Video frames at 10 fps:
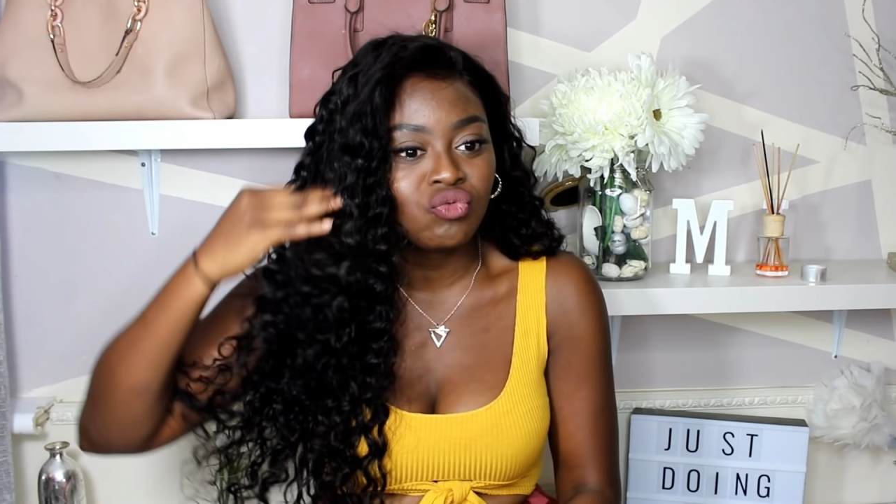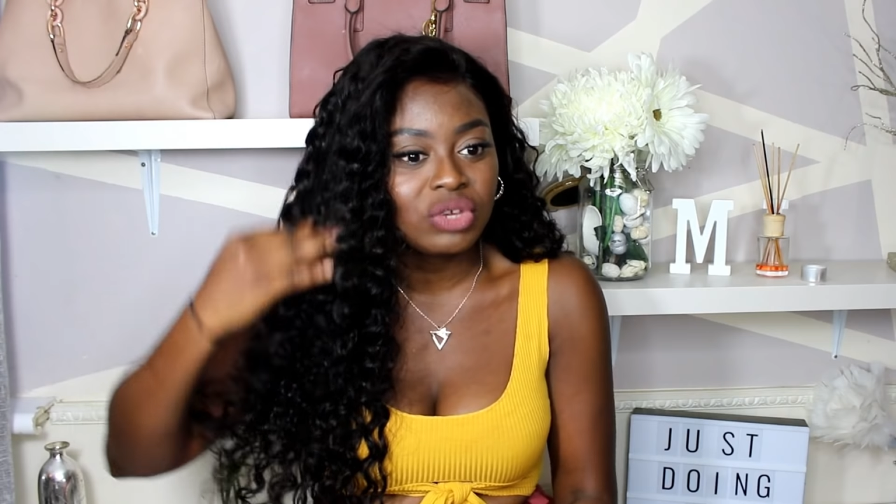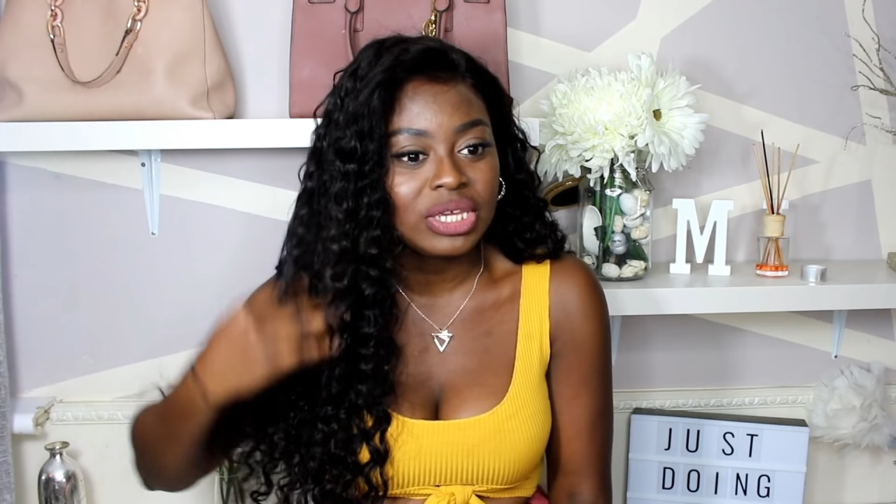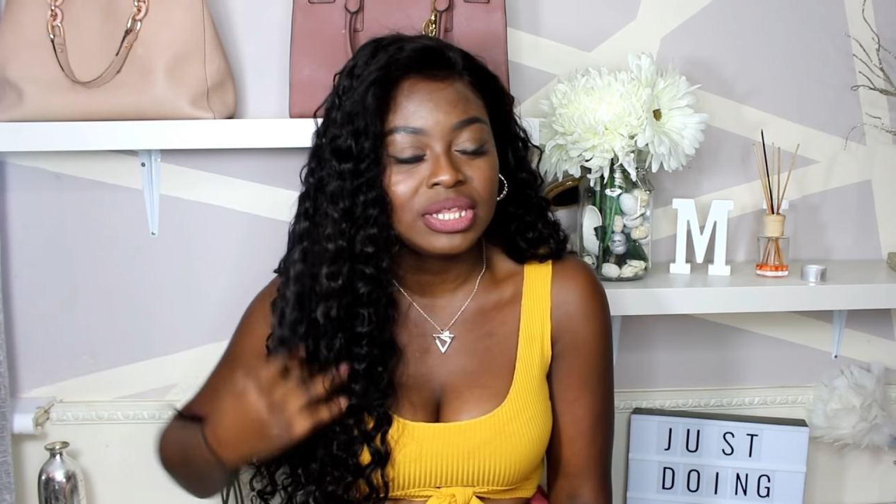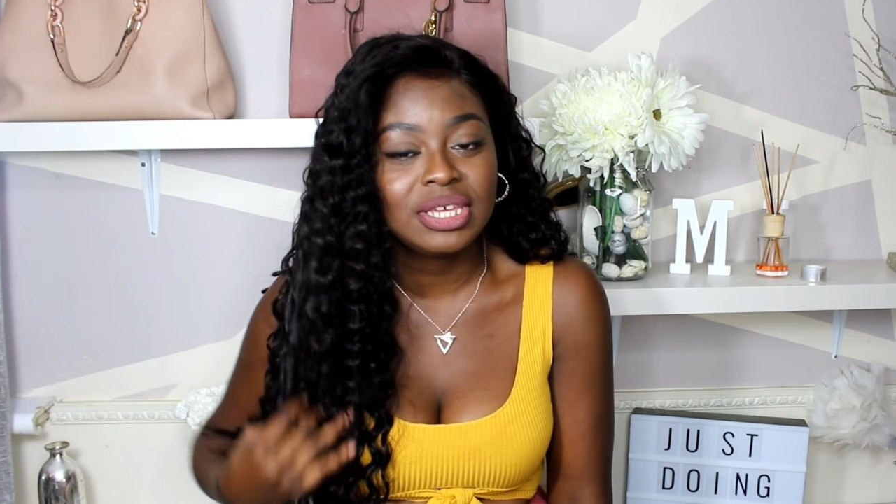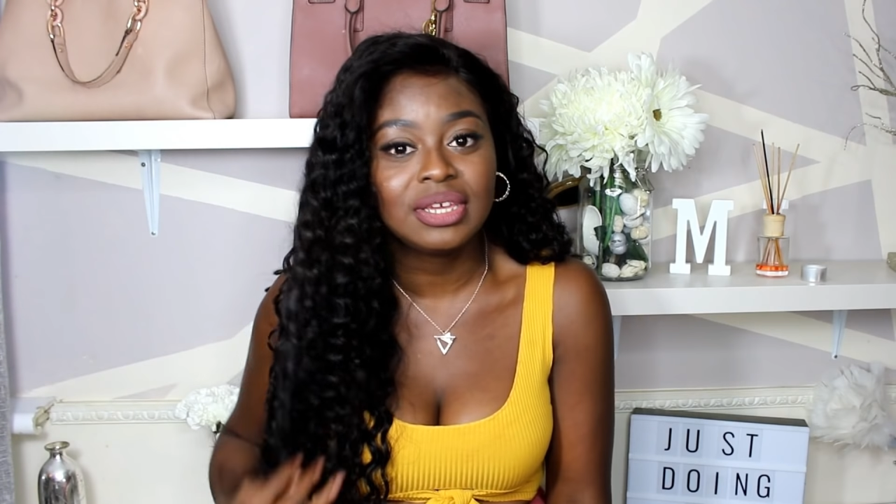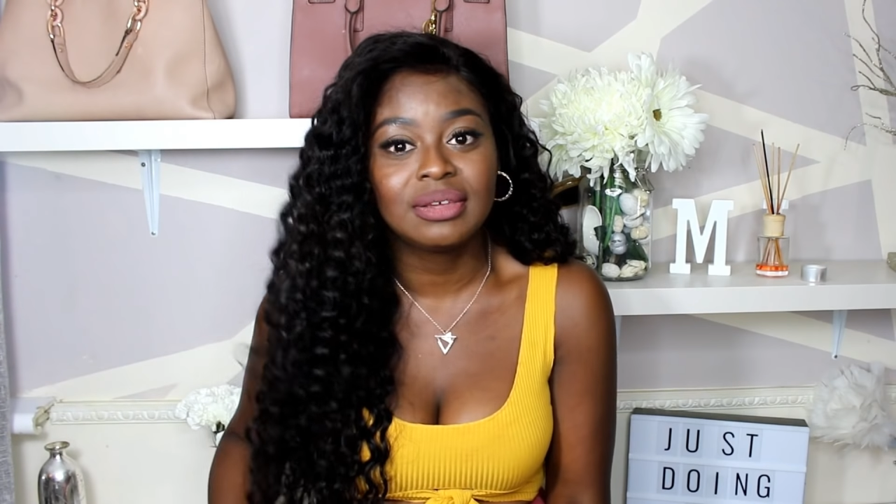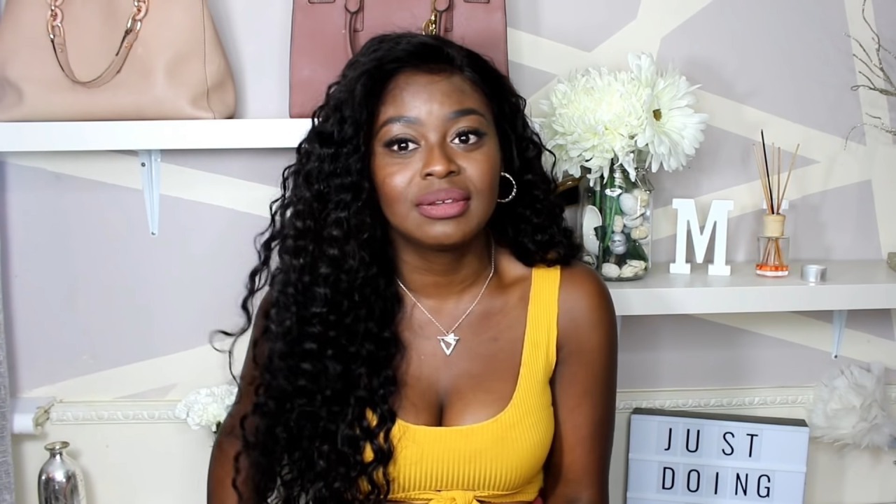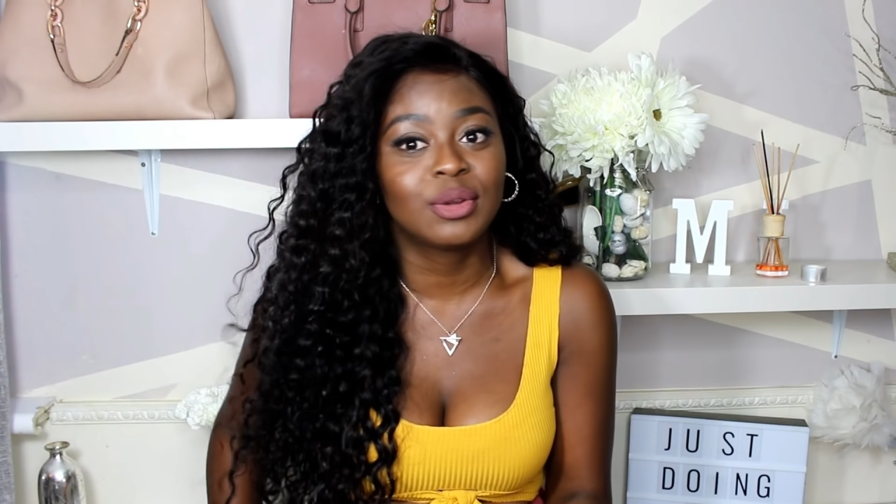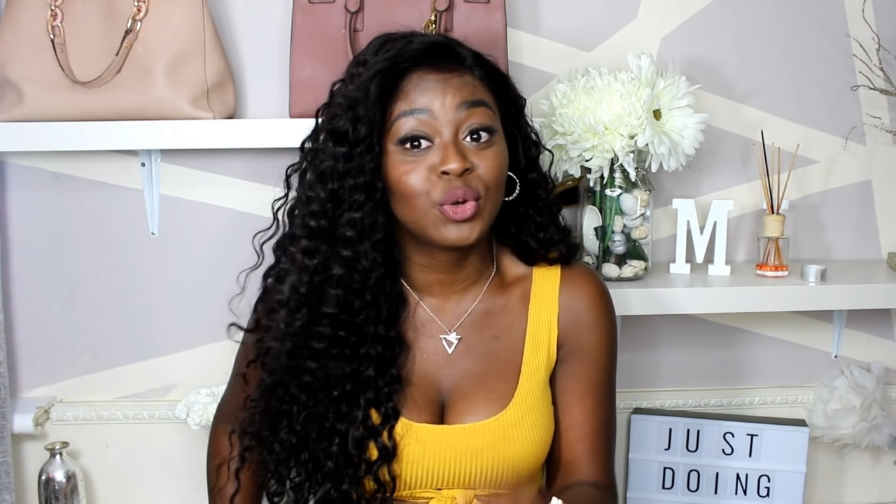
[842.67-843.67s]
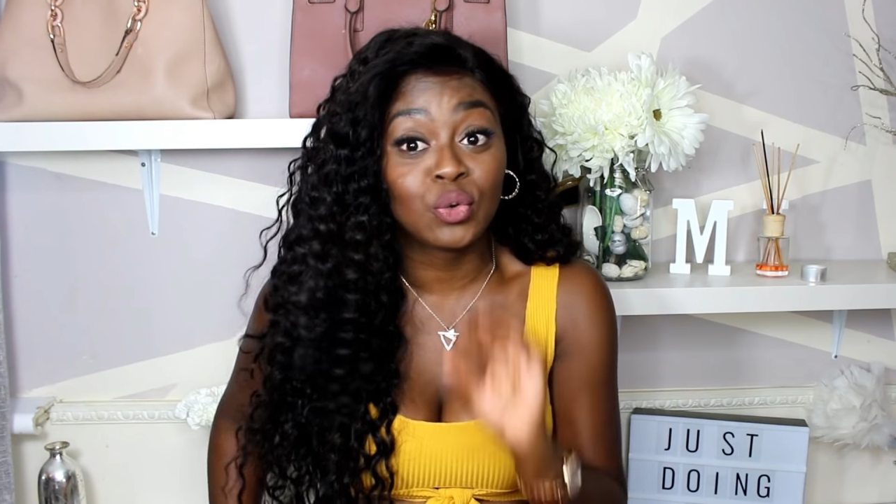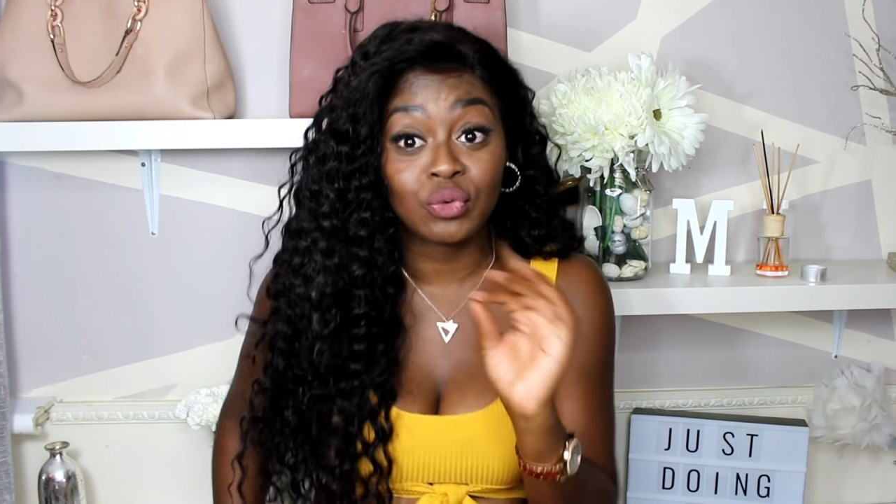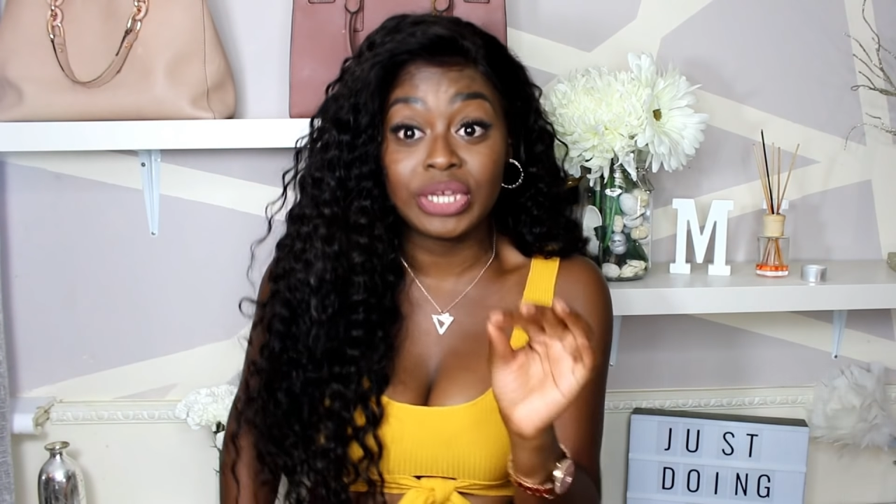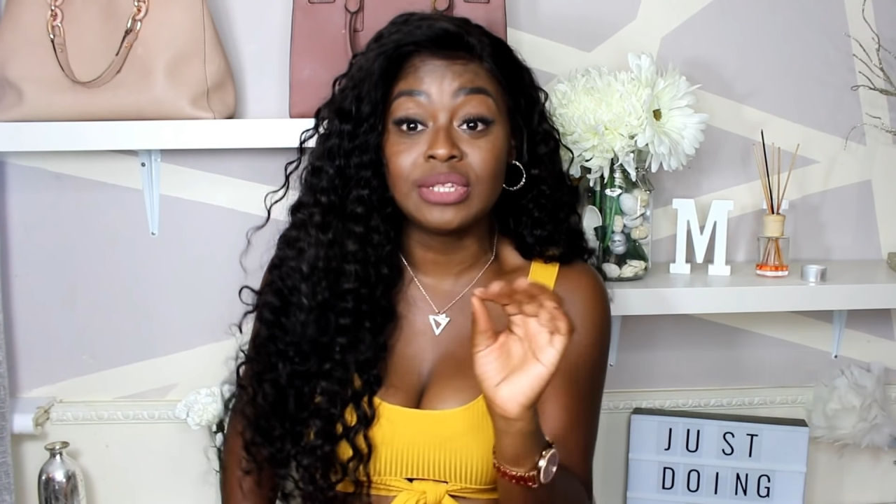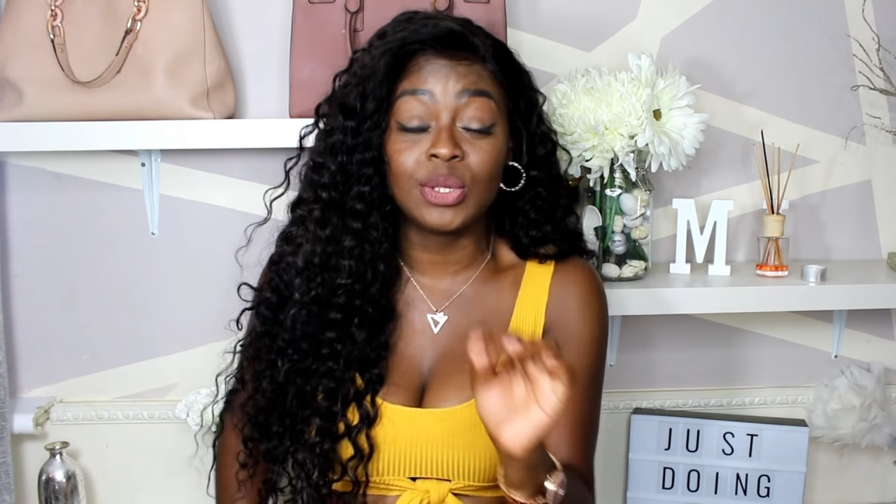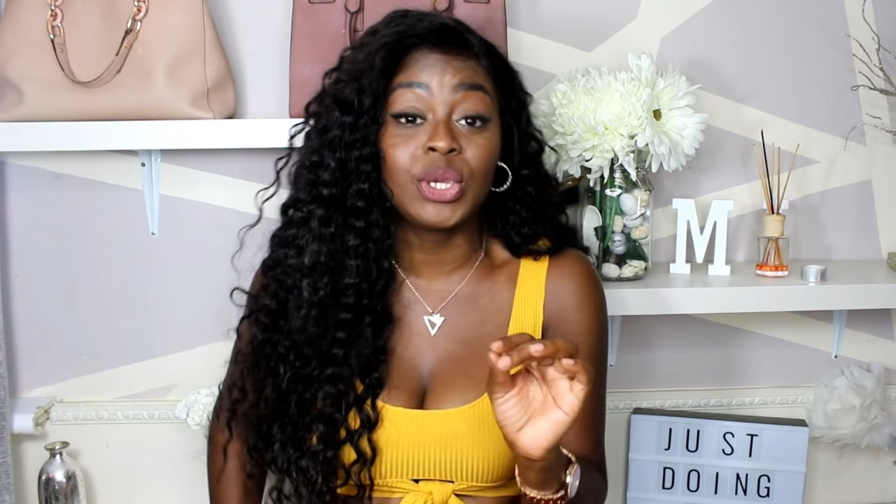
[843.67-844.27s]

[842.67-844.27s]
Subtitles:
really crazy